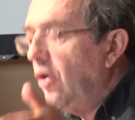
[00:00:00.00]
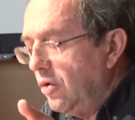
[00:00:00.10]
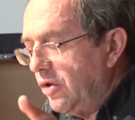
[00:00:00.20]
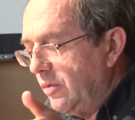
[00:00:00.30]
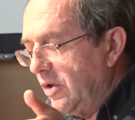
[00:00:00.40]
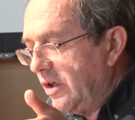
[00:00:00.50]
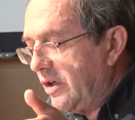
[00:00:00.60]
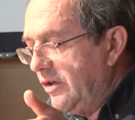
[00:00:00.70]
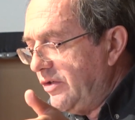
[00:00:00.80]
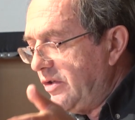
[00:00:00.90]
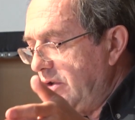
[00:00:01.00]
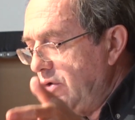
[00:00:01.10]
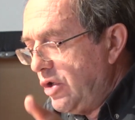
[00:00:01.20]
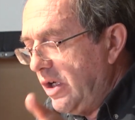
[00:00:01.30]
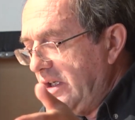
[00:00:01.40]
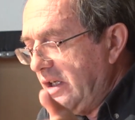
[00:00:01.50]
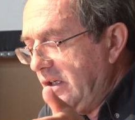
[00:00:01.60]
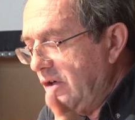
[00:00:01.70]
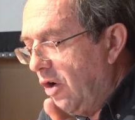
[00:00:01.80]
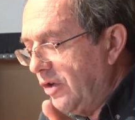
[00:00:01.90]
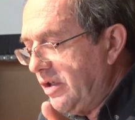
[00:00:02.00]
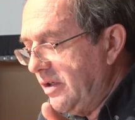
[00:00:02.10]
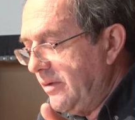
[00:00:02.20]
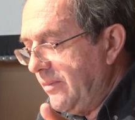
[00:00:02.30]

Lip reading: older workers usually did not.